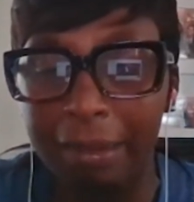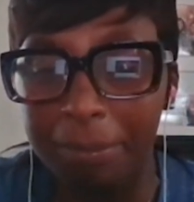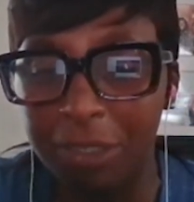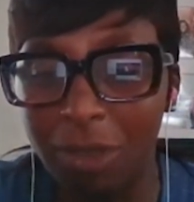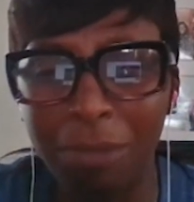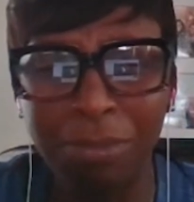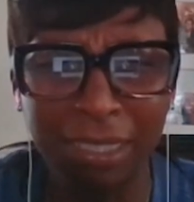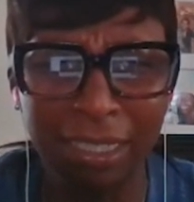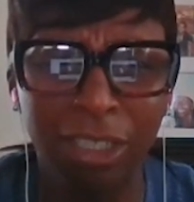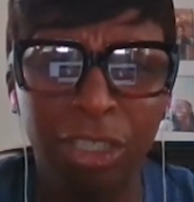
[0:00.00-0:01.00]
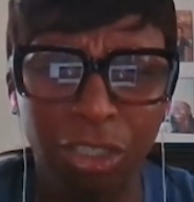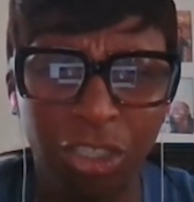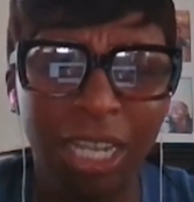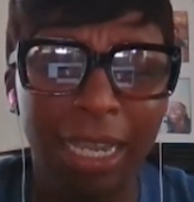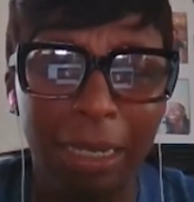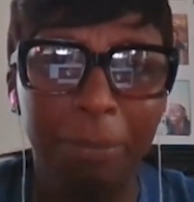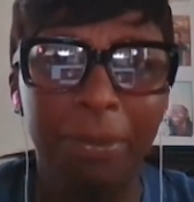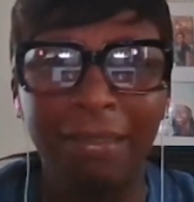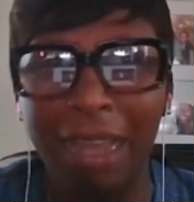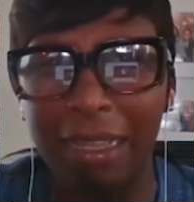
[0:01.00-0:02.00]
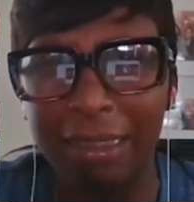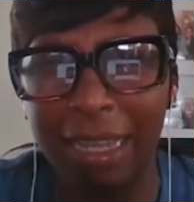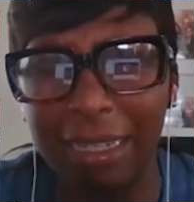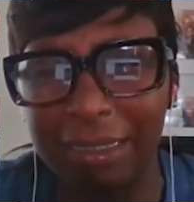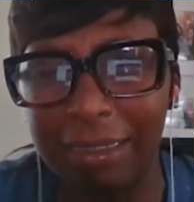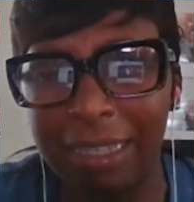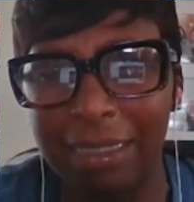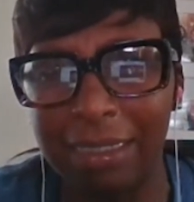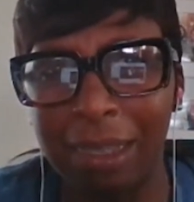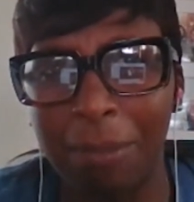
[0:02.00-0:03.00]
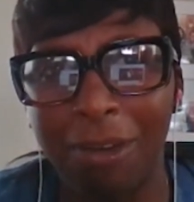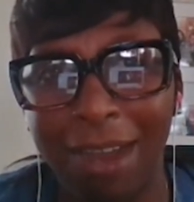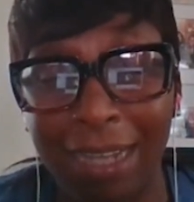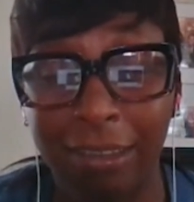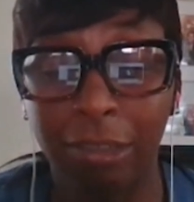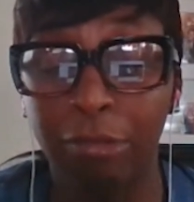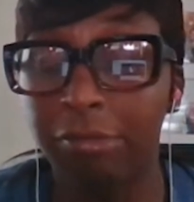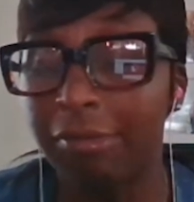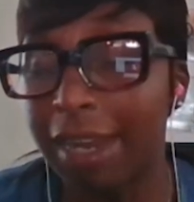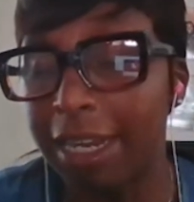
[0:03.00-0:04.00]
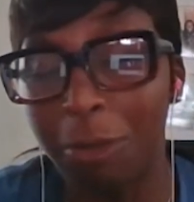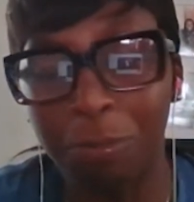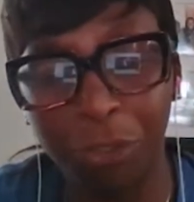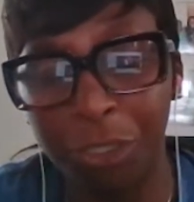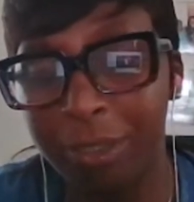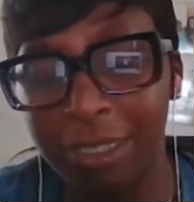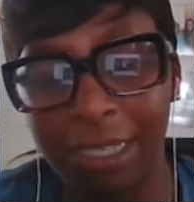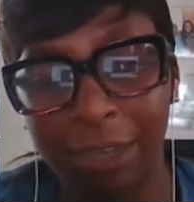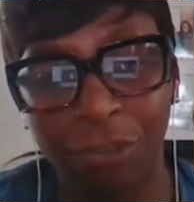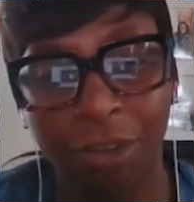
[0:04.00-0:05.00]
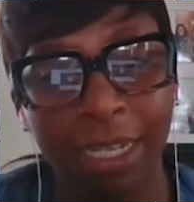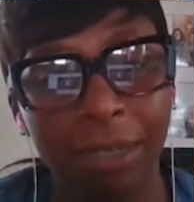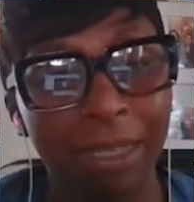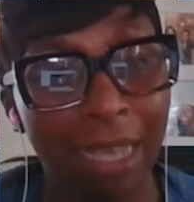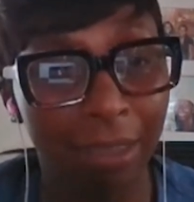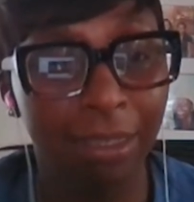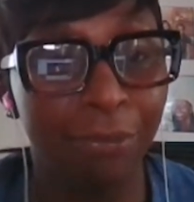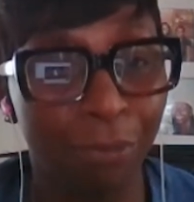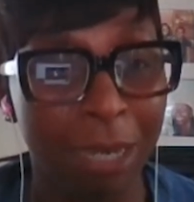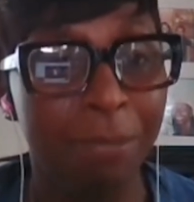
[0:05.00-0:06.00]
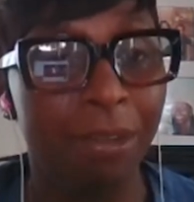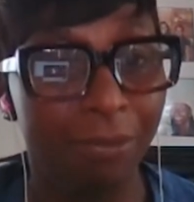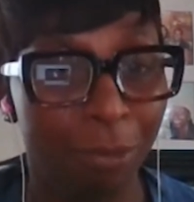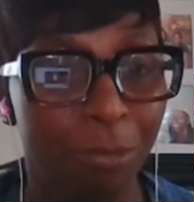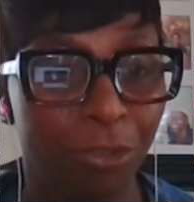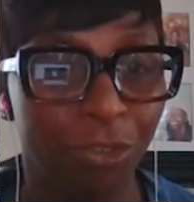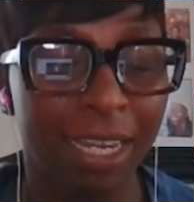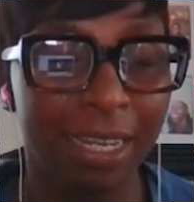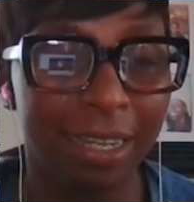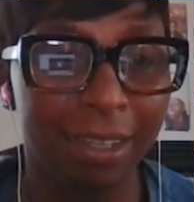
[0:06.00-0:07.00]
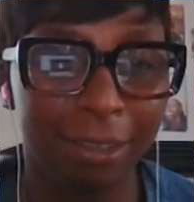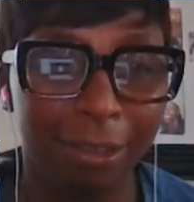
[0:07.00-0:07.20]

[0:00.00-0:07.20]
So I was in good shape, and that summer I had a great opportunity of training with Kathy Freeman from Australia,